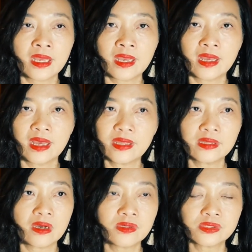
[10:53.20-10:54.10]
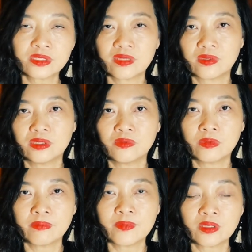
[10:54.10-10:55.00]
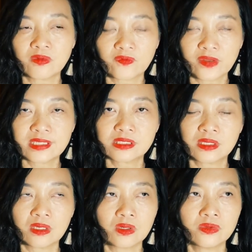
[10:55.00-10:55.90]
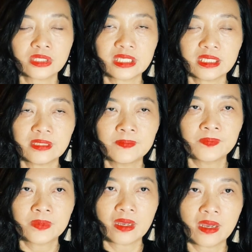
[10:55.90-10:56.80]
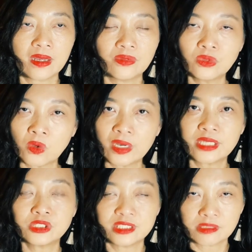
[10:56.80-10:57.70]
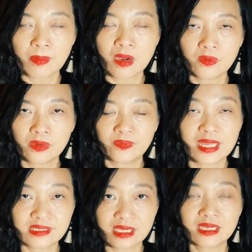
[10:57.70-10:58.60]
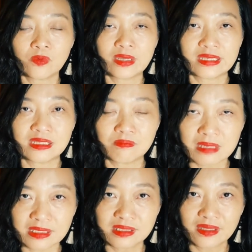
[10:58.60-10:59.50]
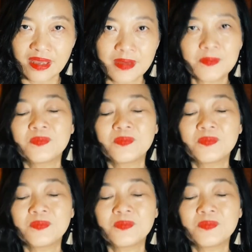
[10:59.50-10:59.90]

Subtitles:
And also, you remember the phrase called the knowledge is power, exactly what it means, okay?